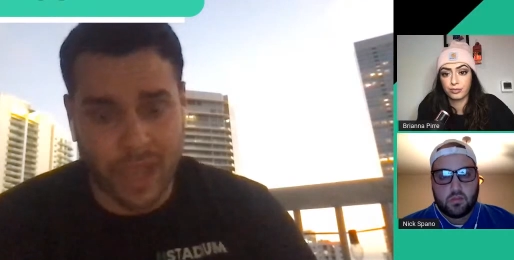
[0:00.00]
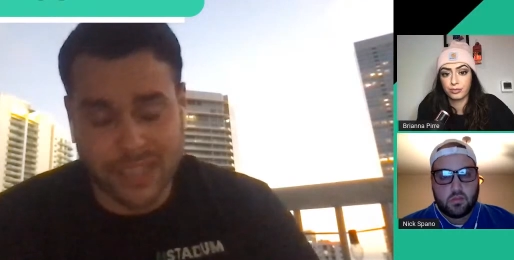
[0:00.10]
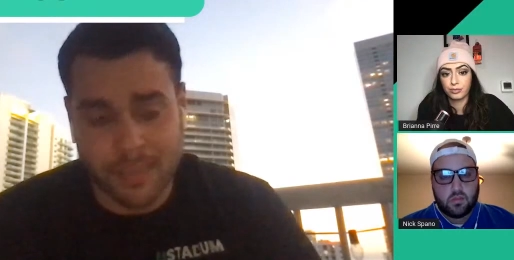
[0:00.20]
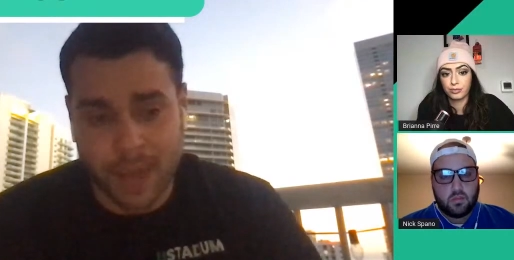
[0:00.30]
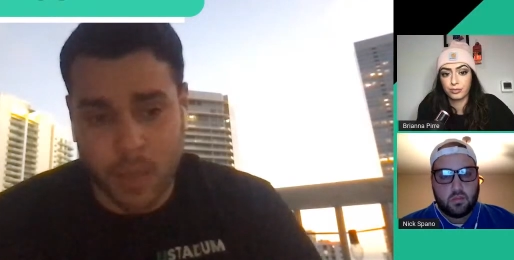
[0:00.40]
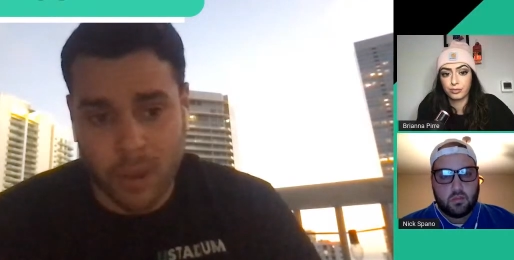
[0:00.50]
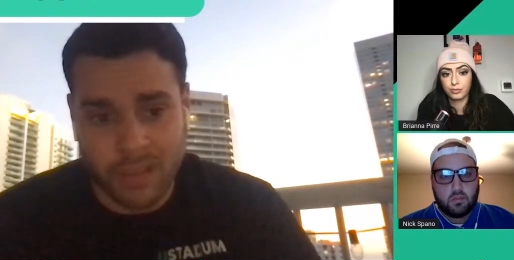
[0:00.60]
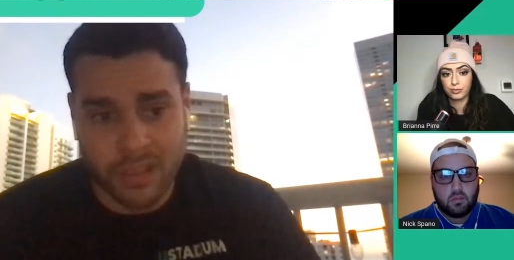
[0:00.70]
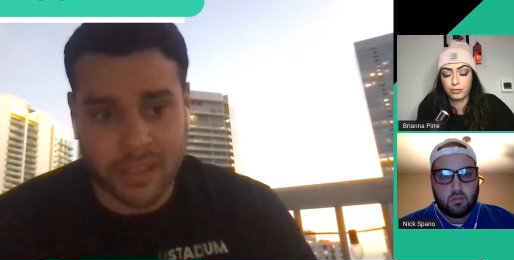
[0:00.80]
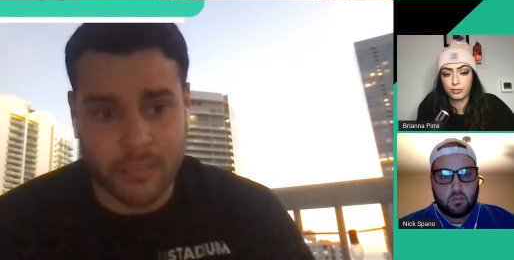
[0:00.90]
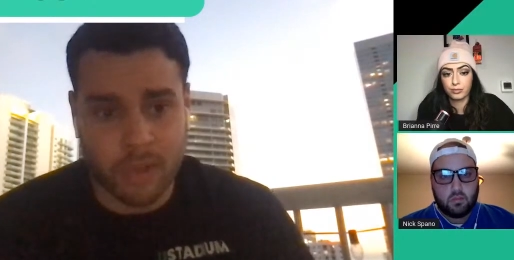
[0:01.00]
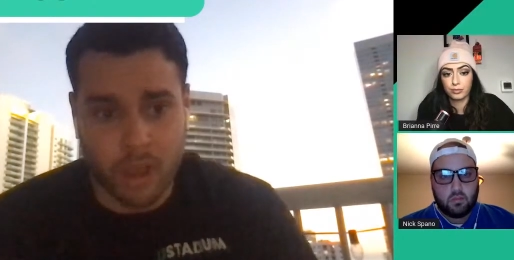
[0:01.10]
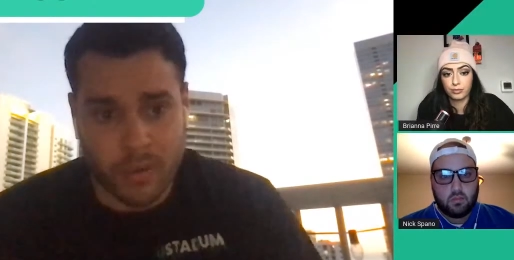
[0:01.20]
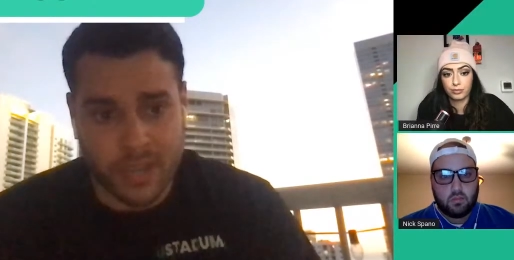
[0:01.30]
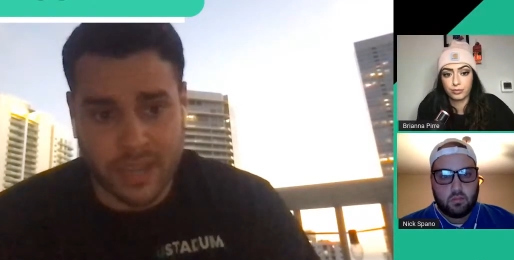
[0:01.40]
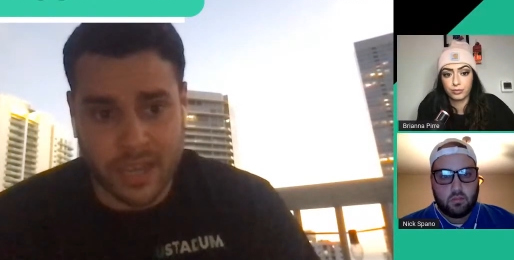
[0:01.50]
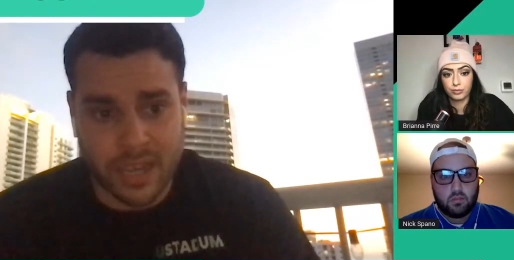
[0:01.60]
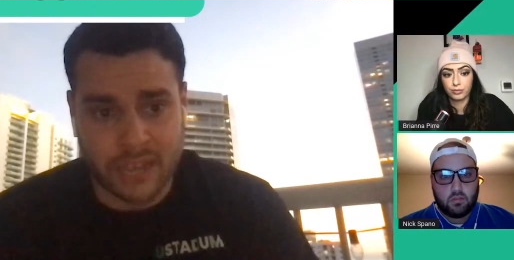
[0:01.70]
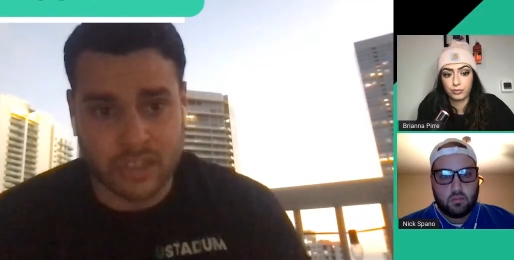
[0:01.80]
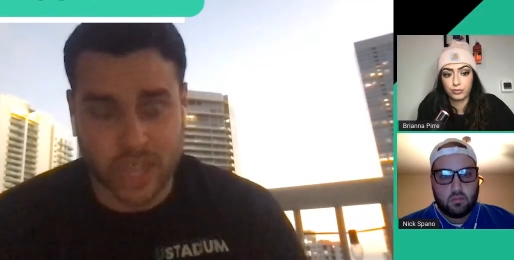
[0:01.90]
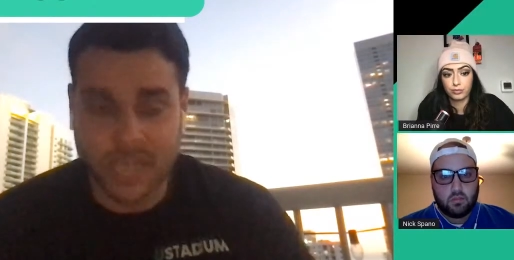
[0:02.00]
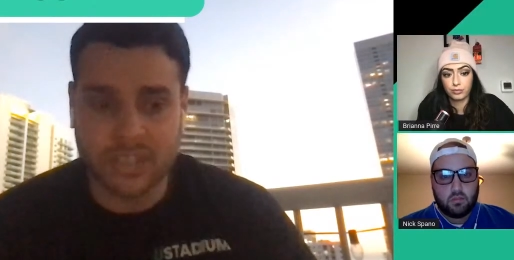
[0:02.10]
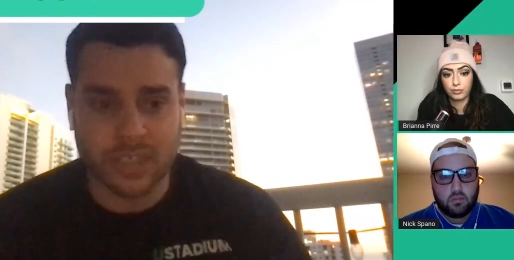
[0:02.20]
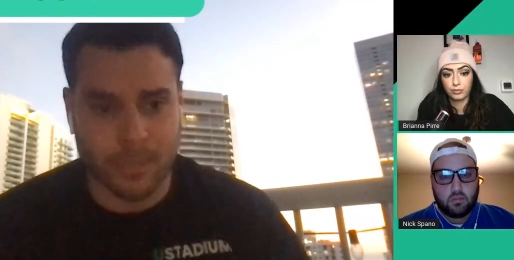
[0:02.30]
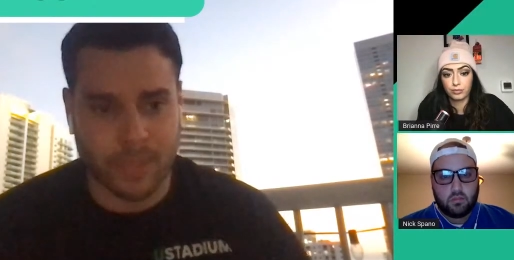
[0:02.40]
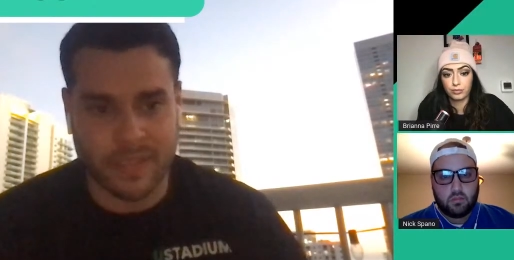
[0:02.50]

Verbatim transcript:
Speaker 1: guys, I mean, I want to let them know and, and, and, change something.